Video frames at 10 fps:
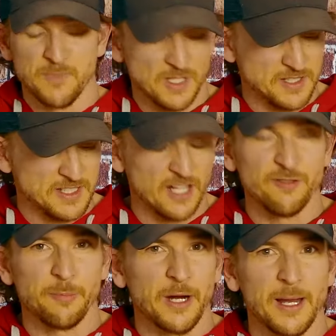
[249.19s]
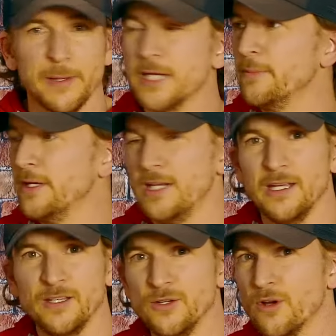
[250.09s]
They're self-priming,
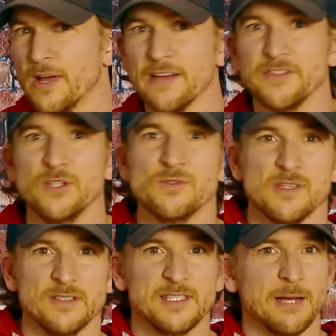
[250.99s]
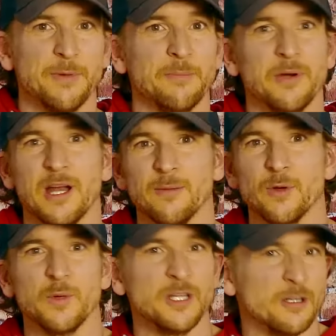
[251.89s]
meaning you don't have to use a separate
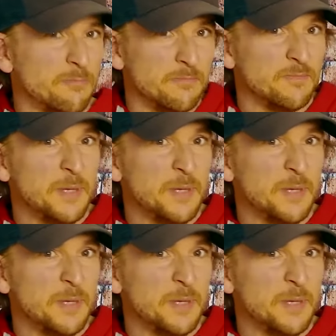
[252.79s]
primer when you're